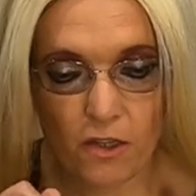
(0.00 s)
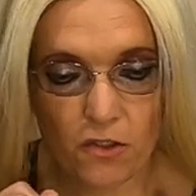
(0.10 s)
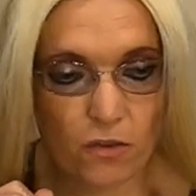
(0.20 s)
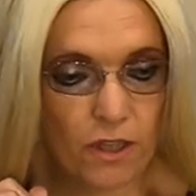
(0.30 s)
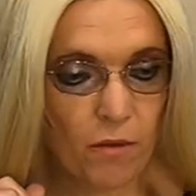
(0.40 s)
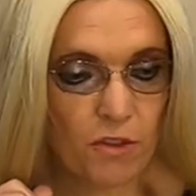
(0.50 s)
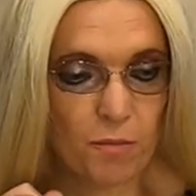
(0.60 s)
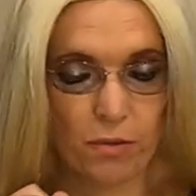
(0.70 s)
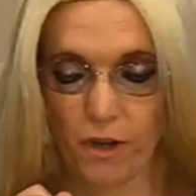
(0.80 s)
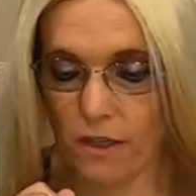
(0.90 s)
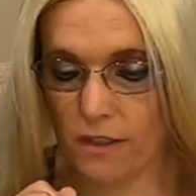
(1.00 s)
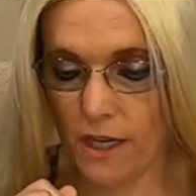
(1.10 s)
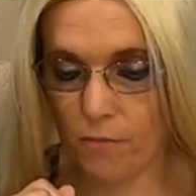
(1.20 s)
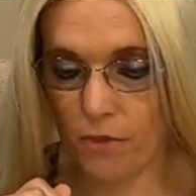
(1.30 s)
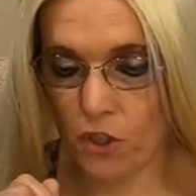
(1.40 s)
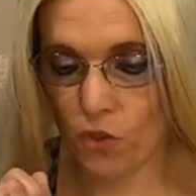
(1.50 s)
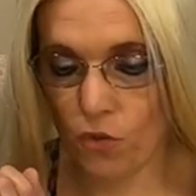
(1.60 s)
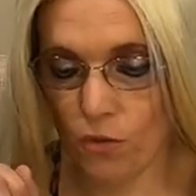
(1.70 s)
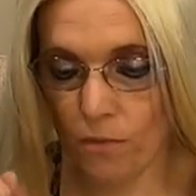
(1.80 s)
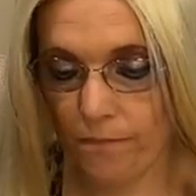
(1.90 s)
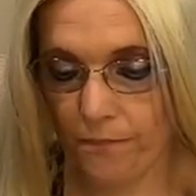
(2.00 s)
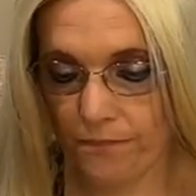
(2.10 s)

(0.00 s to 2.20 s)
So that was product number two.